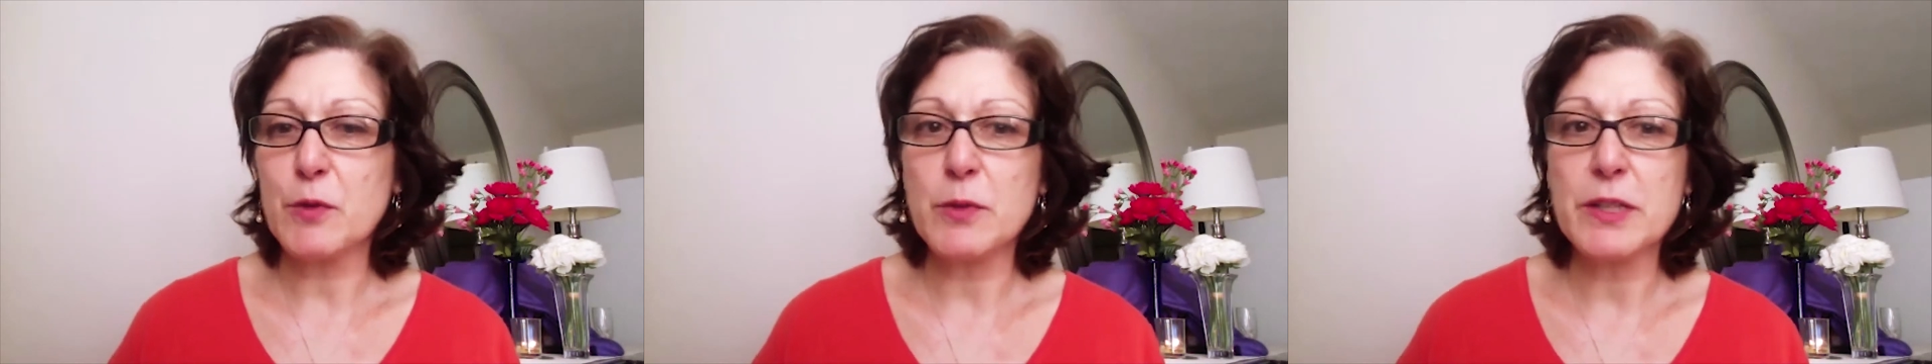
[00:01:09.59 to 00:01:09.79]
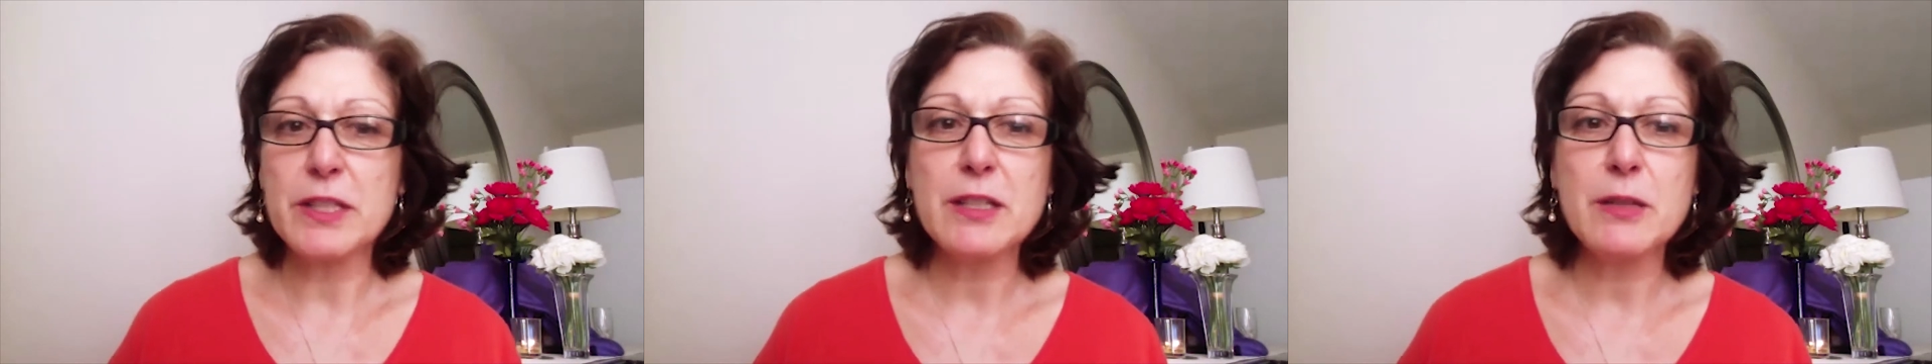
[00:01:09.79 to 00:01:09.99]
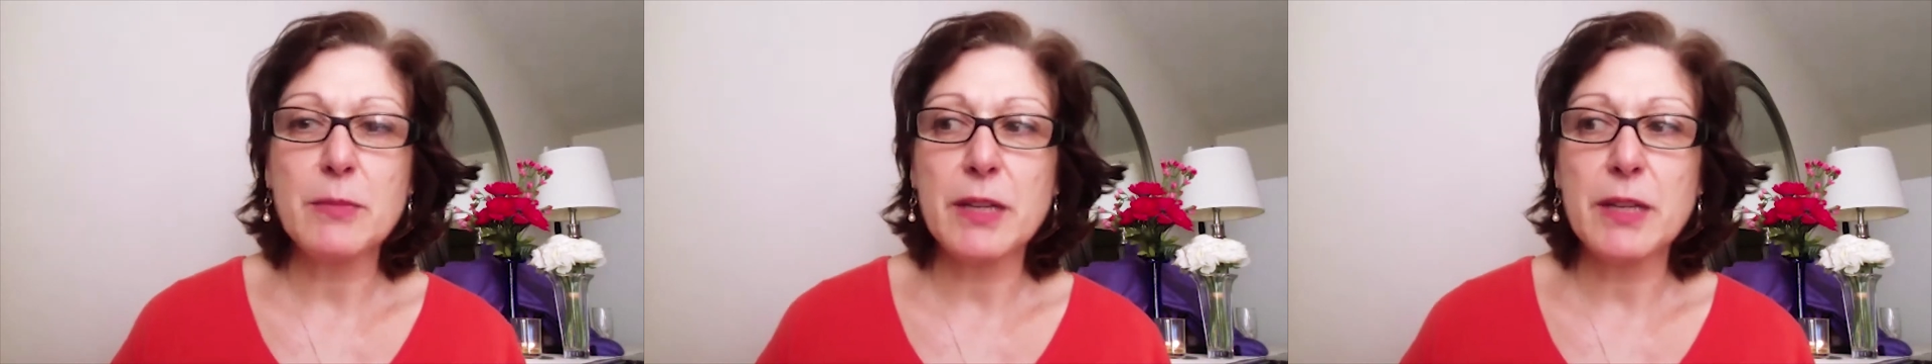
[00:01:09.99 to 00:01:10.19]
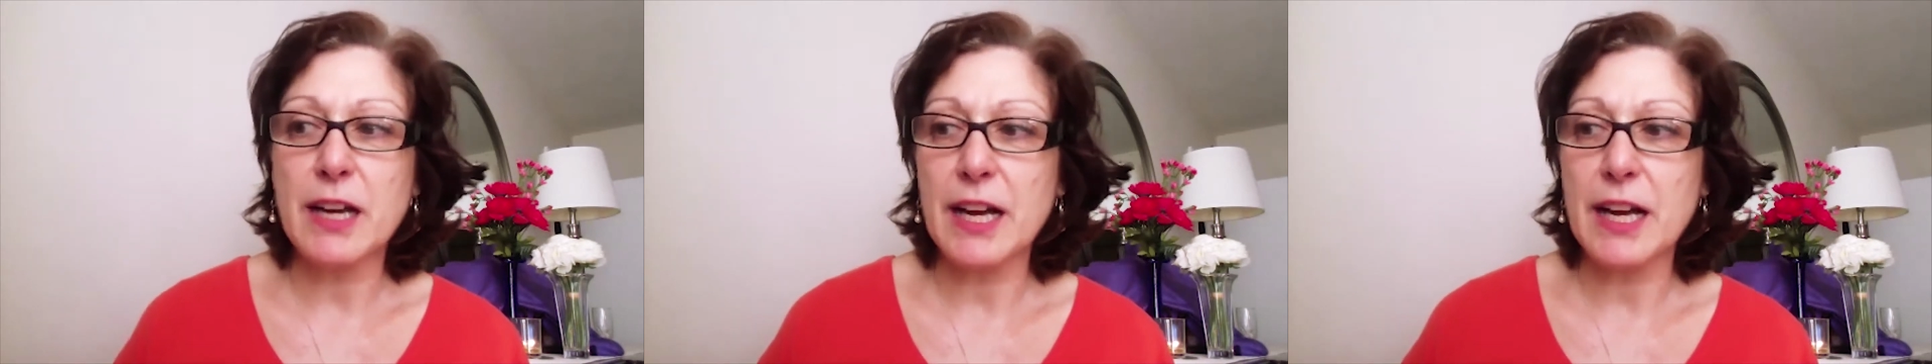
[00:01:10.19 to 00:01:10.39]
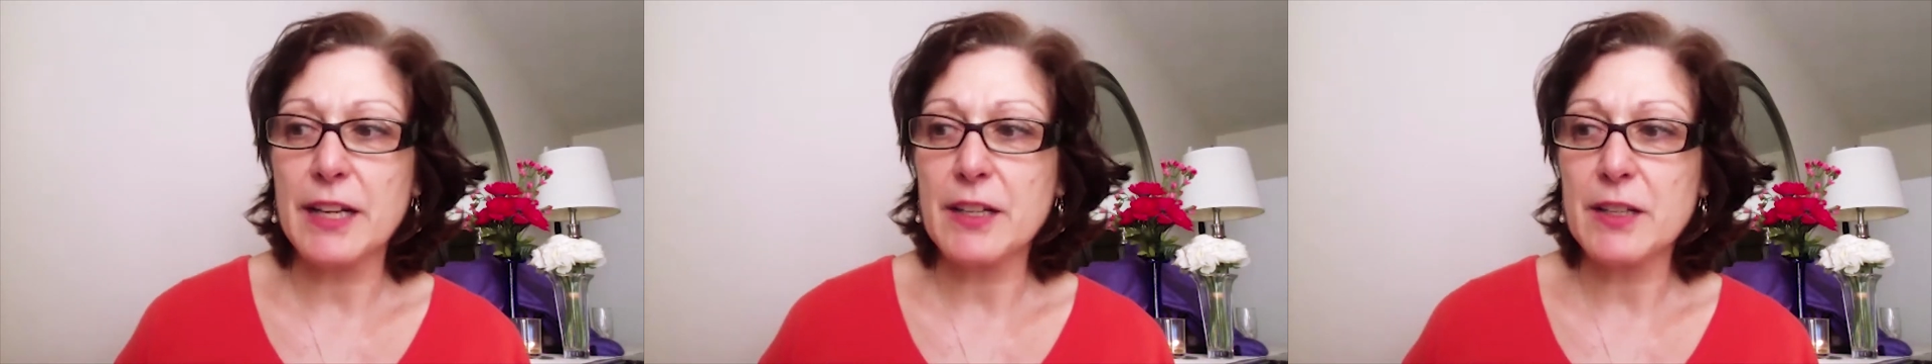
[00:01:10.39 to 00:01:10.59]
wisdom and
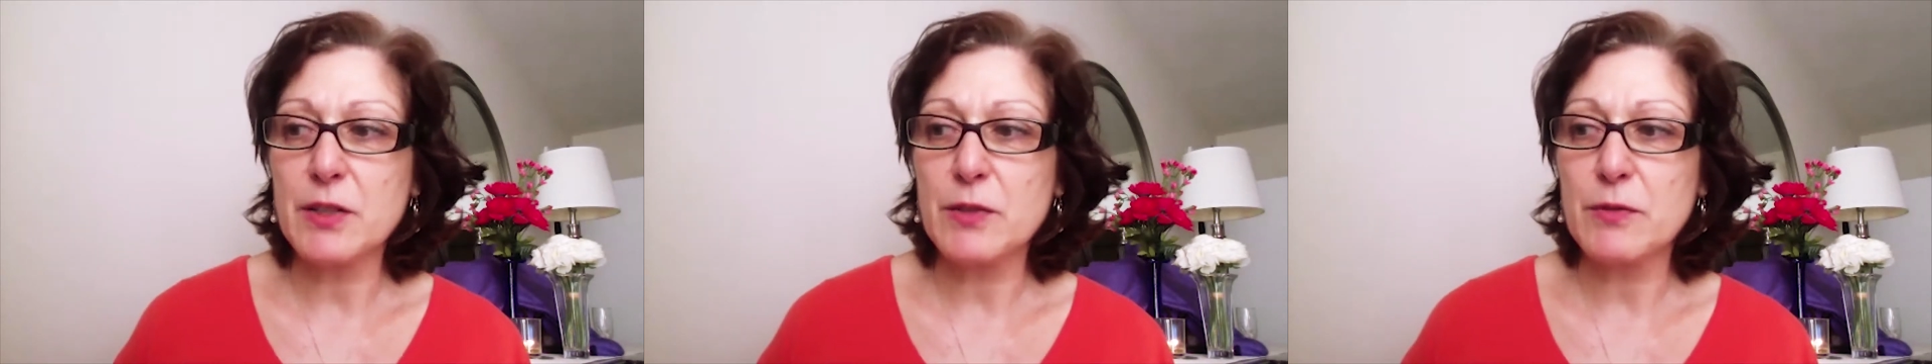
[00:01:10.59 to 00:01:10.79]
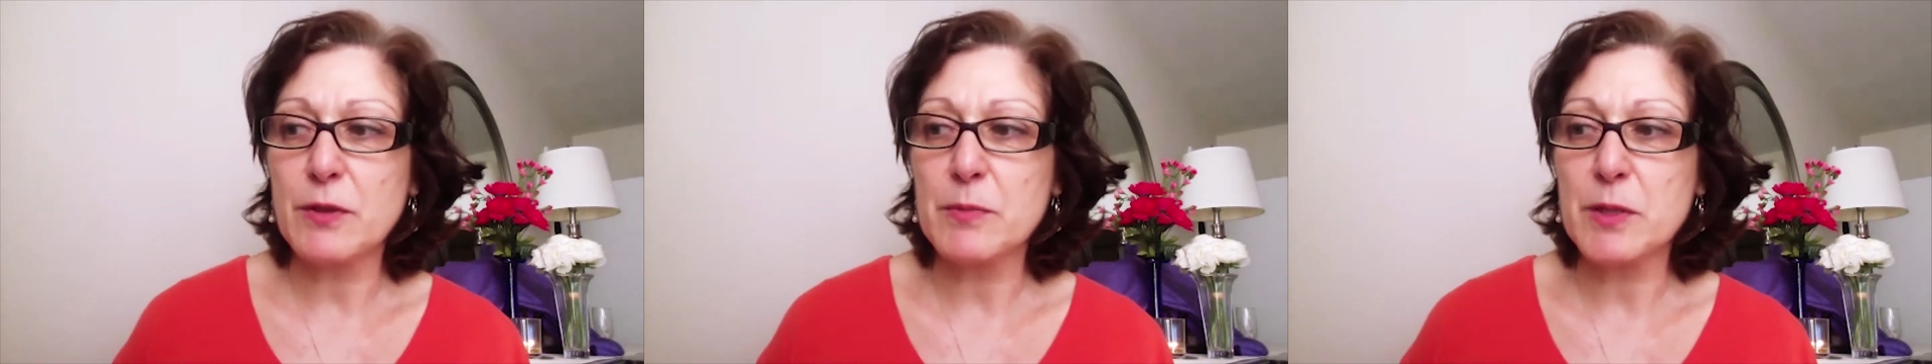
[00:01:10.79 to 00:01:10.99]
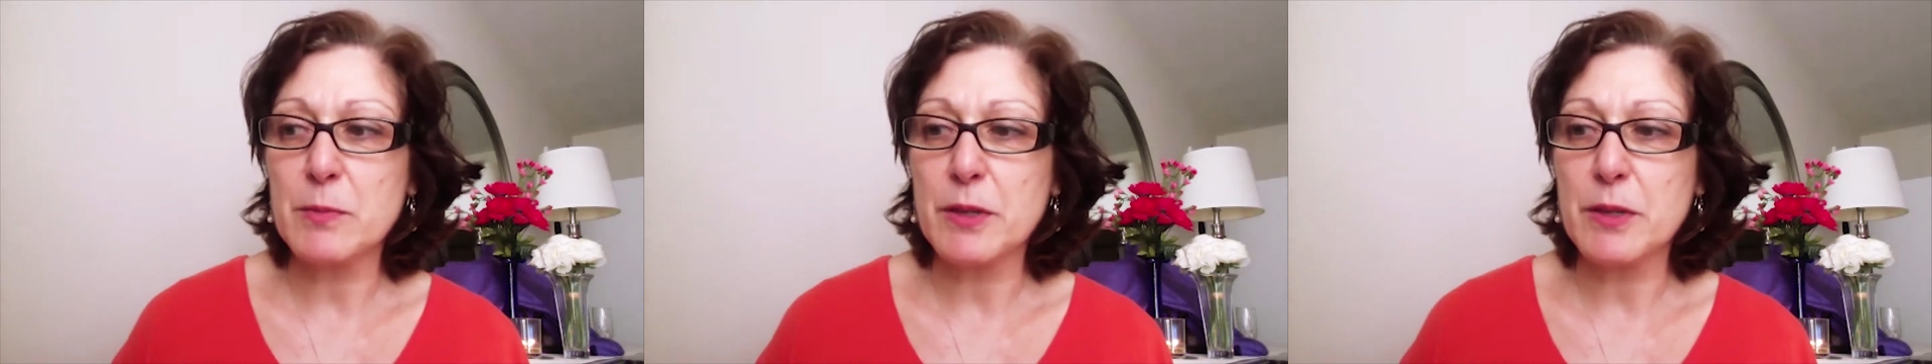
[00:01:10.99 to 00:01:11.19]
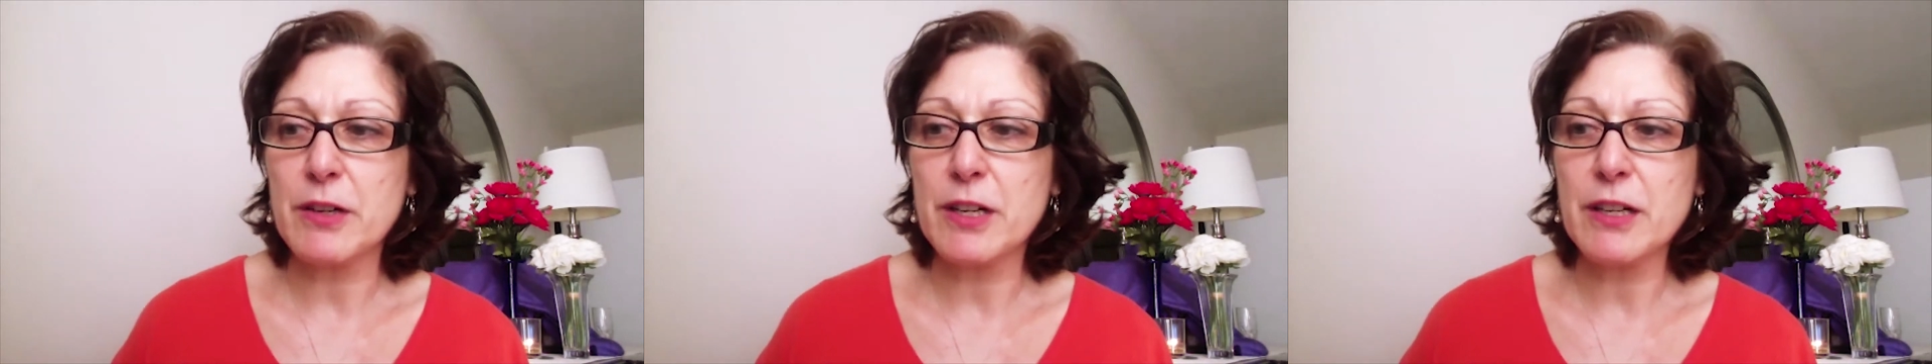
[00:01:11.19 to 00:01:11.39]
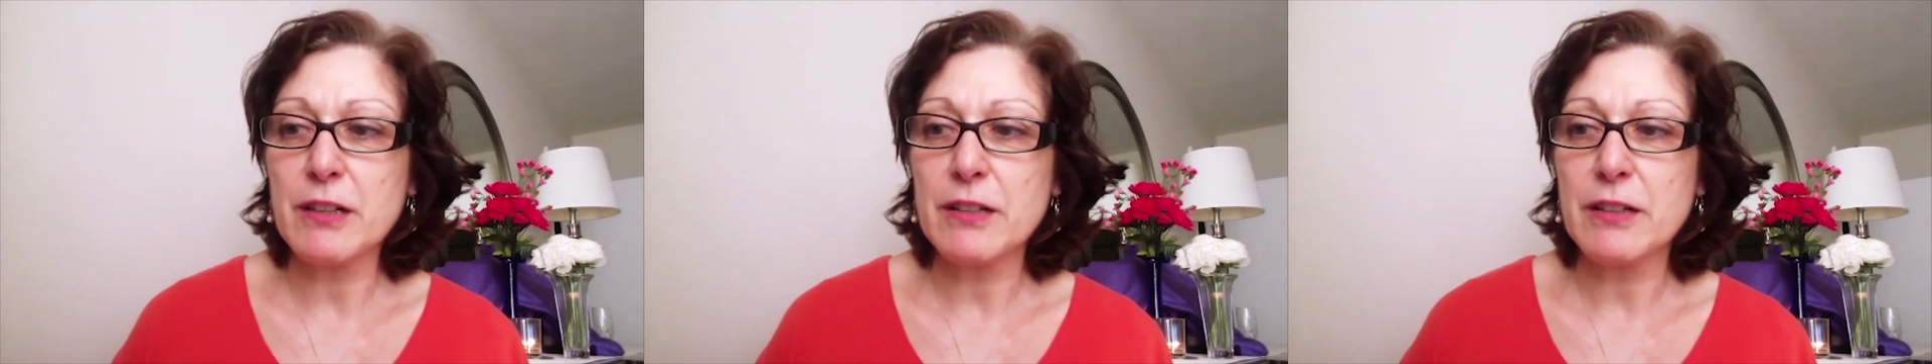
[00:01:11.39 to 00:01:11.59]
guidance from
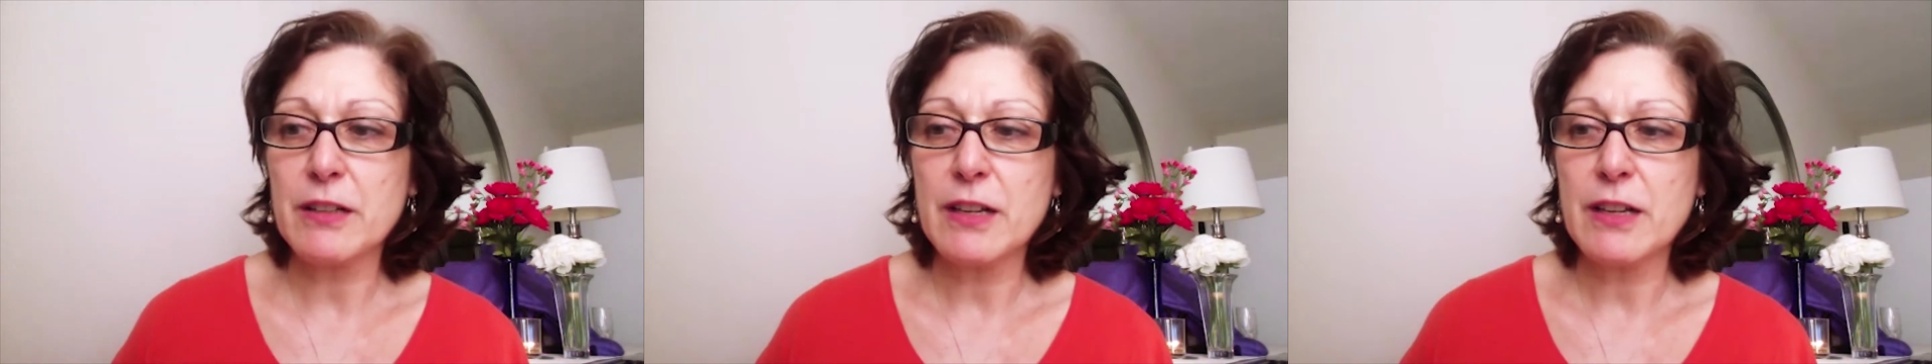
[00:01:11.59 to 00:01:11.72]
Spirit